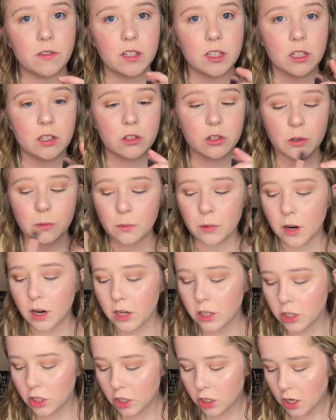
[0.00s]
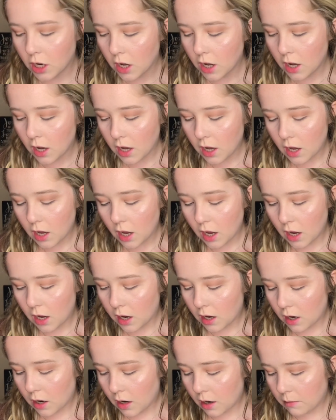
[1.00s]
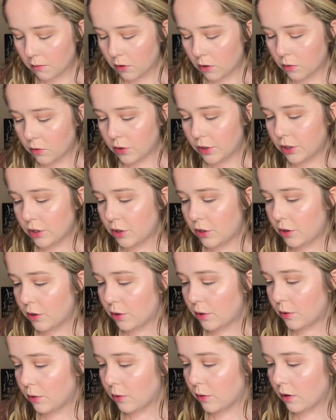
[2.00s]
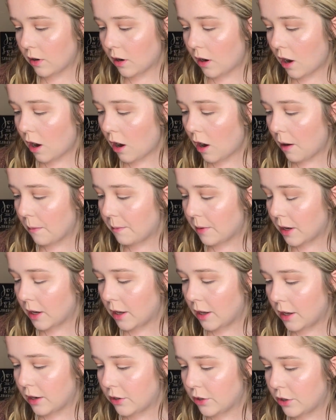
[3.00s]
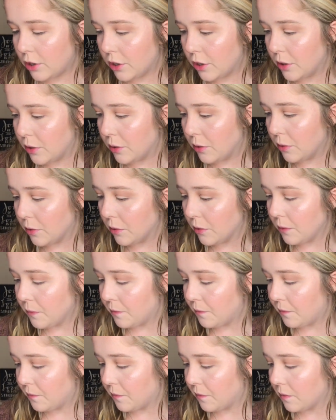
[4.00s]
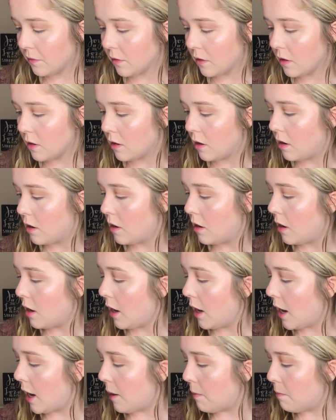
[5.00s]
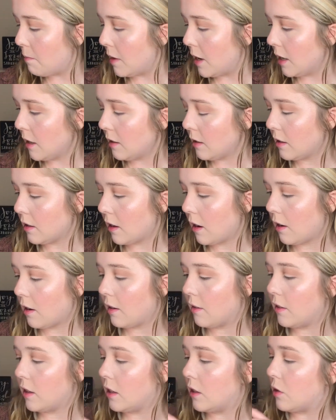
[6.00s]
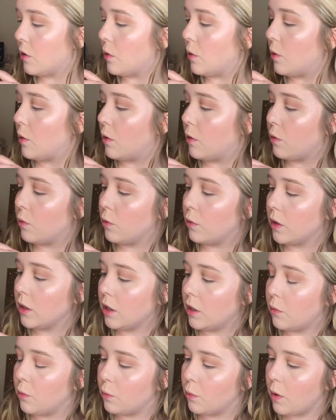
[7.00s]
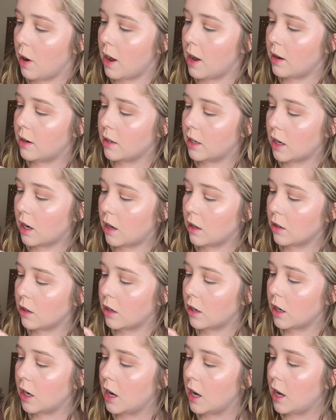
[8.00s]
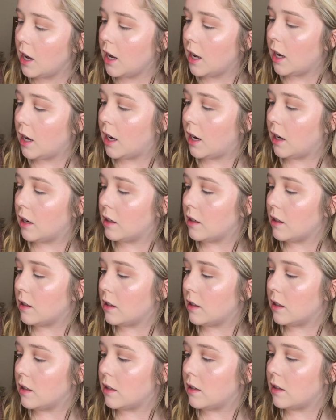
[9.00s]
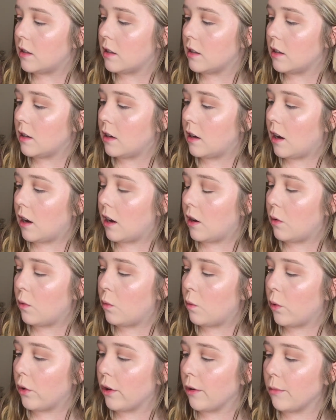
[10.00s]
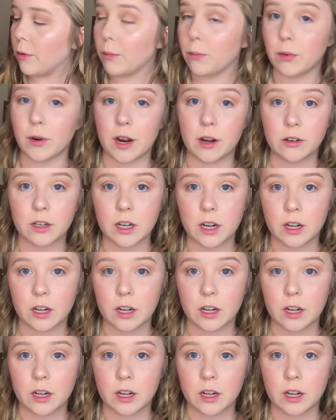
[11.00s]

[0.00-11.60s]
denser brush, and I'm going to hop into a mix of this really red color and this warm brown